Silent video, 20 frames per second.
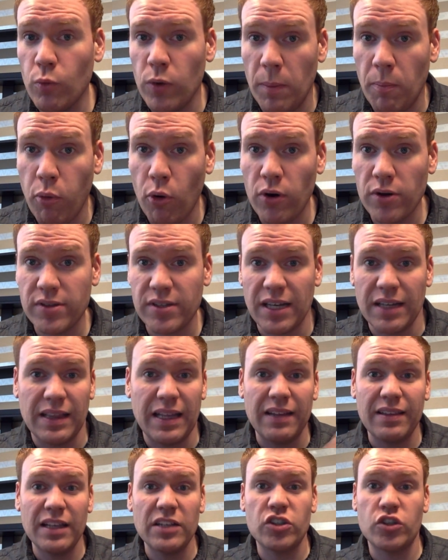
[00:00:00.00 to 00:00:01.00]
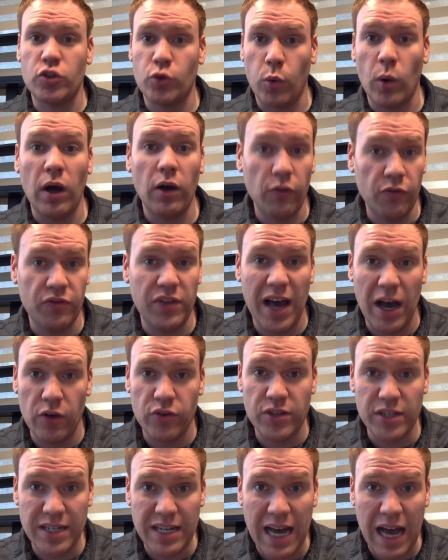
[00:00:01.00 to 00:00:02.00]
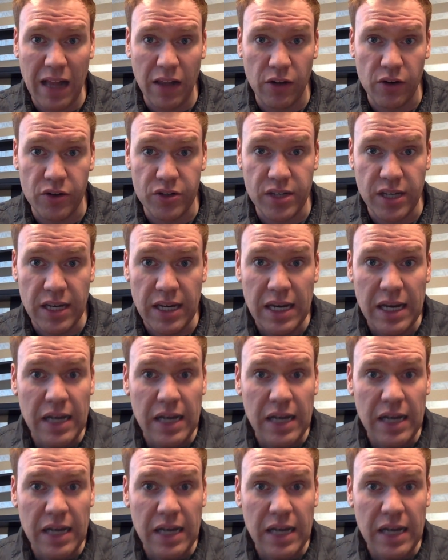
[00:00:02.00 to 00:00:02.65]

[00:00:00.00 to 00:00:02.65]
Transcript: reports like that, that's $12,000.